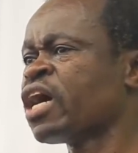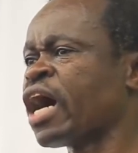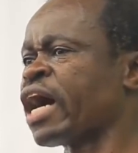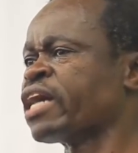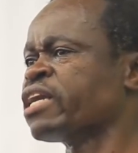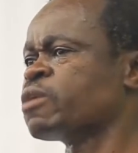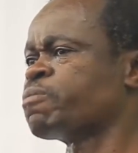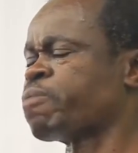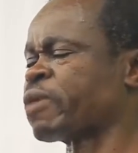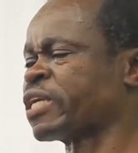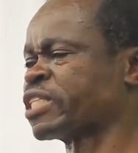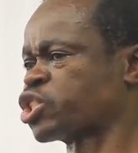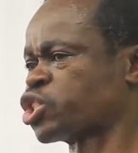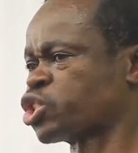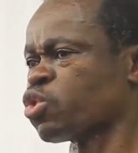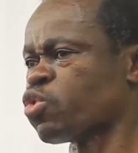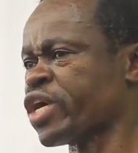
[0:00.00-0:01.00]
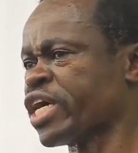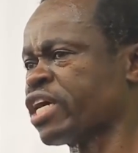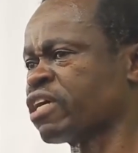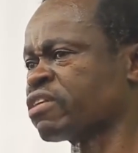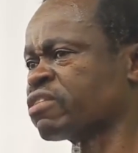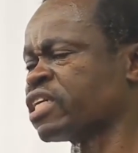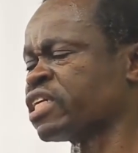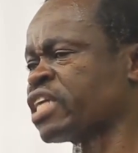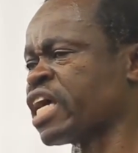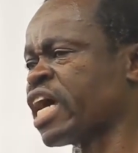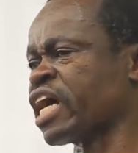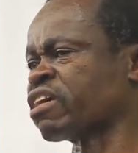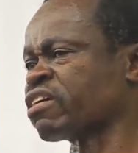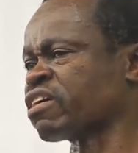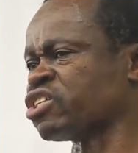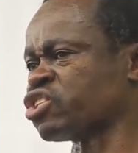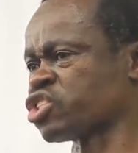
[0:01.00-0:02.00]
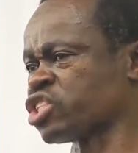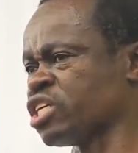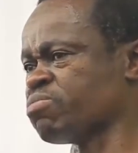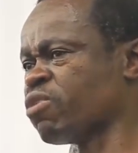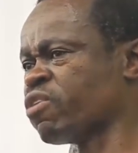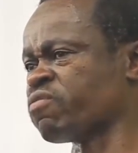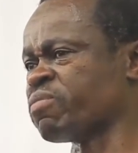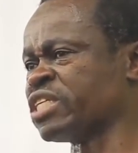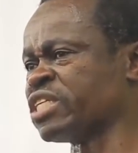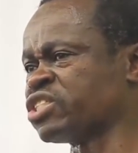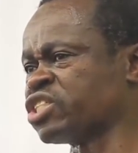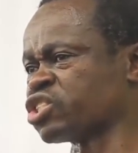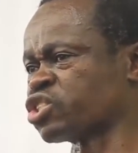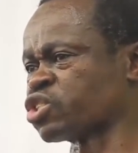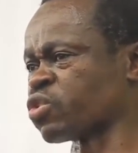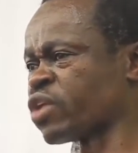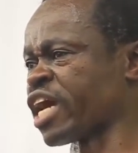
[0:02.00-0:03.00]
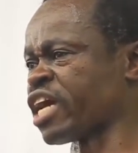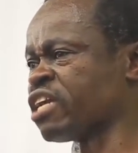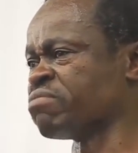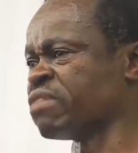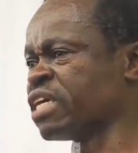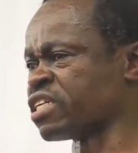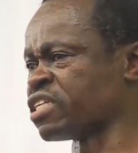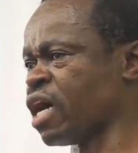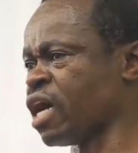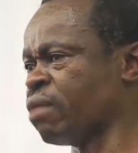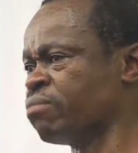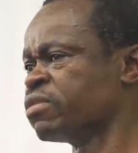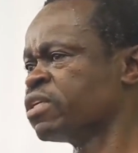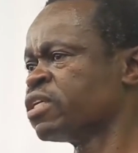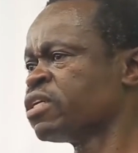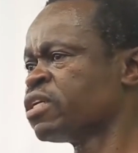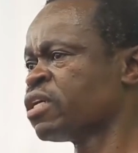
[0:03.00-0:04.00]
and pursuing the Deg regime of Mengistu Haile Mariam.